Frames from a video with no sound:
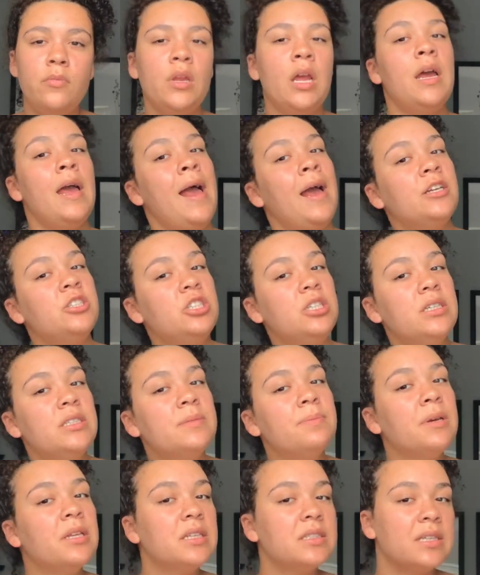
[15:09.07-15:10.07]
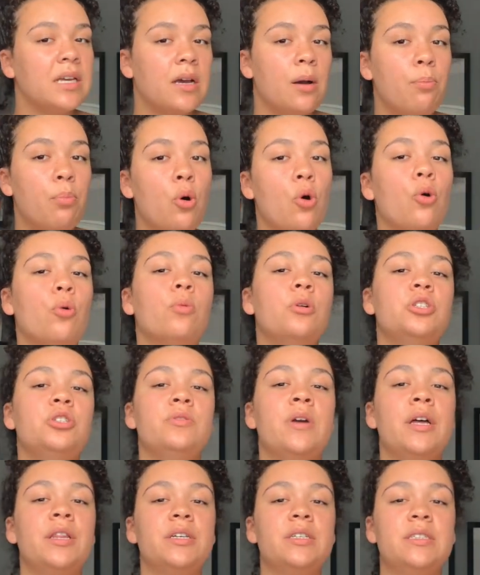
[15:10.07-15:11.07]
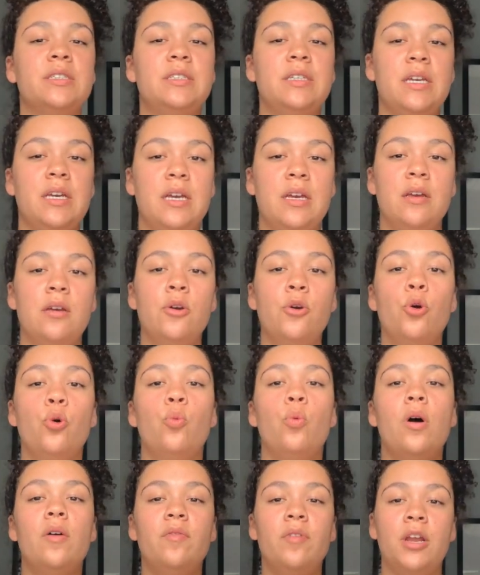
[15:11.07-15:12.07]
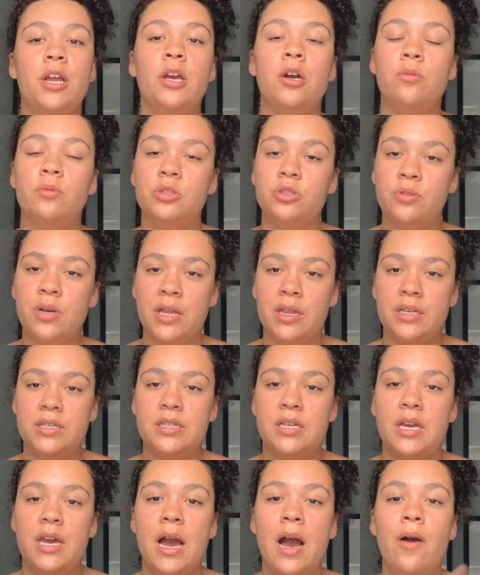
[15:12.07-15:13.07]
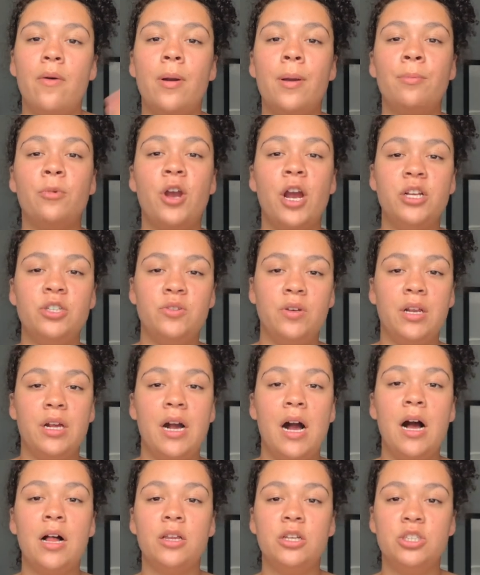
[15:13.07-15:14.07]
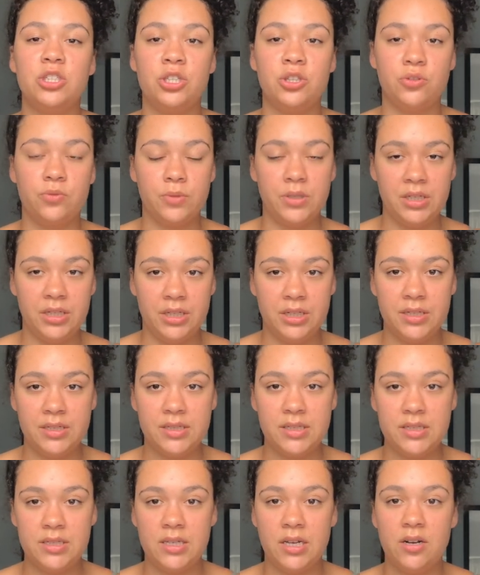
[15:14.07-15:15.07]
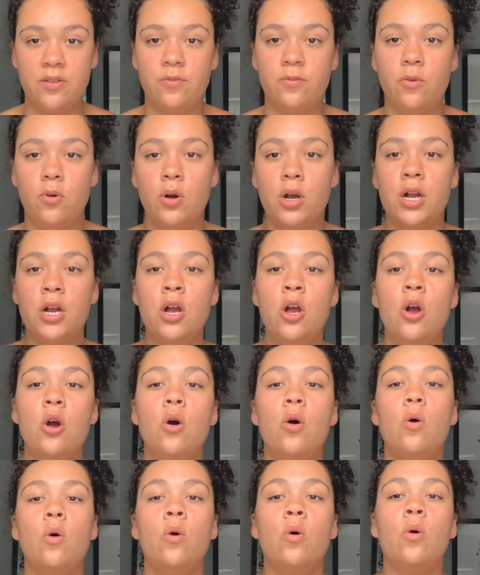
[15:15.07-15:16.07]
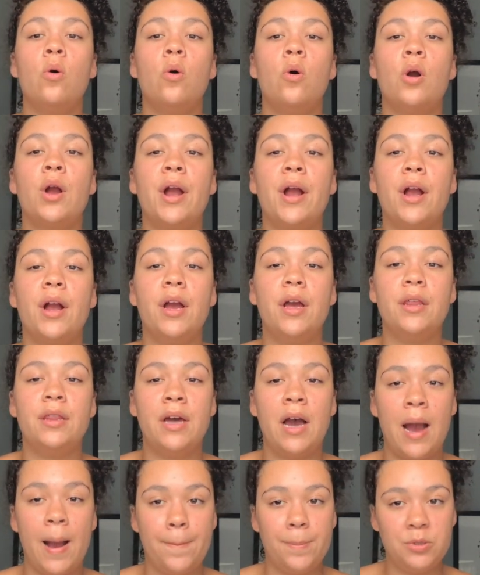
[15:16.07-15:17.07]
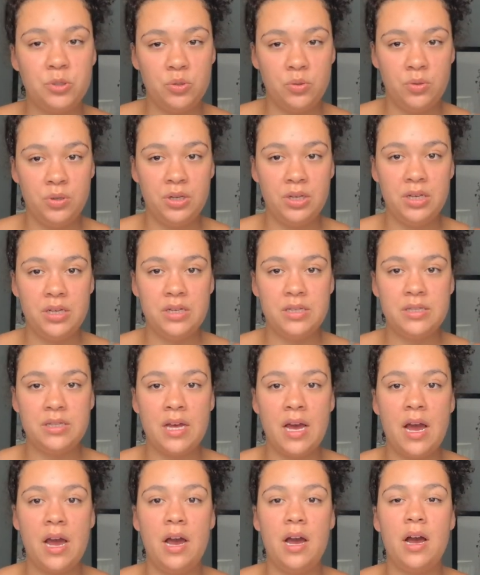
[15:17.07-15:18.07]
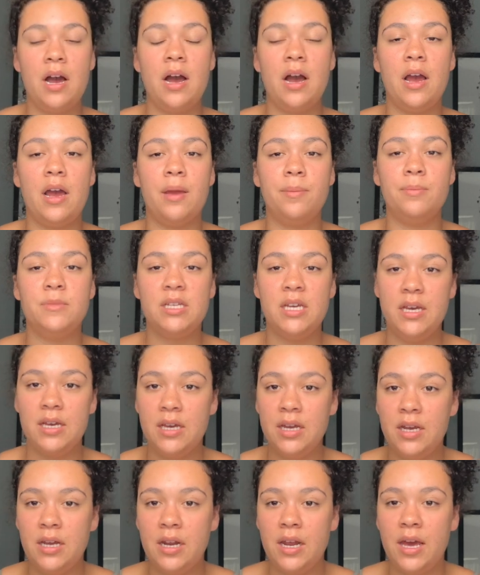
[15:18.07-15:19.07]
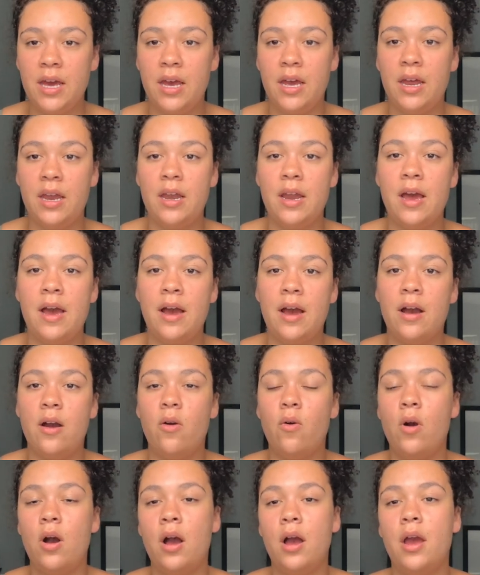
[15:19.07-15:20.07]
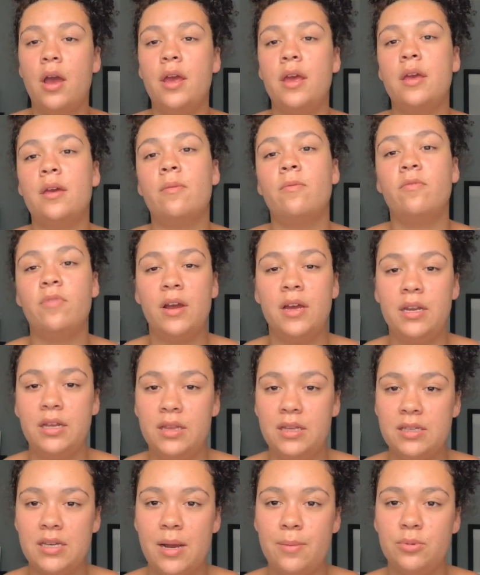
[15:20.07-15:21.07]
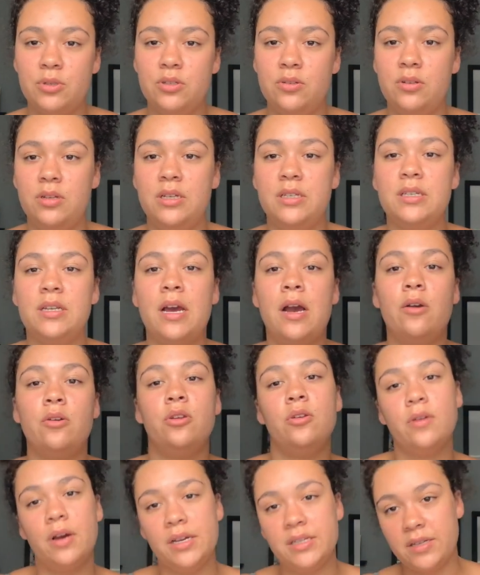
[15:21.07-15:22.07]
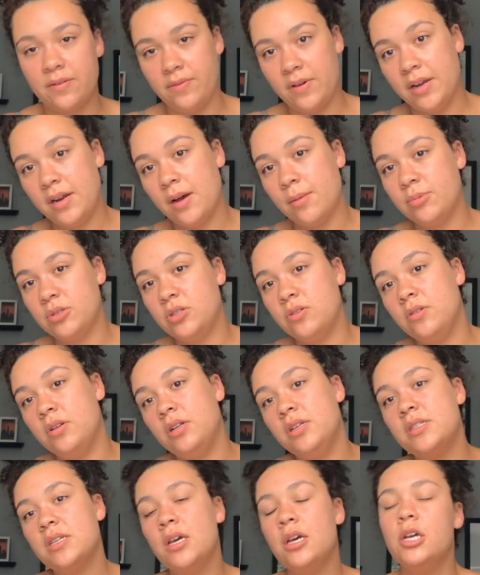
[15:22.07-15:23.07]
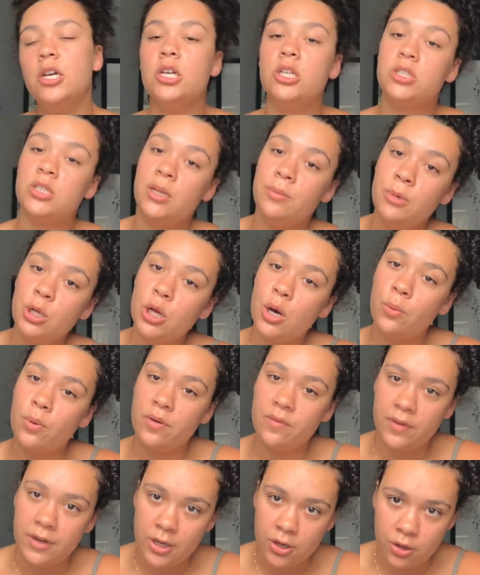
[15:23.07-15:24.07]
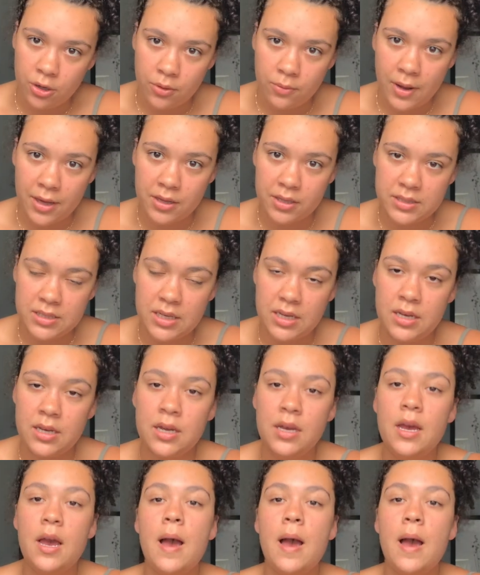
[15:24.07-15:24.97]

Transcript: Actually, let's make this like a poll. Would you rather see, what video would you rather see? How I'm graduating college in 3 years instead of 4, or the opportunities that I'm taking and how I am finding these opportunities and how you guys can find opportunities. So let me know what video you'd rather see.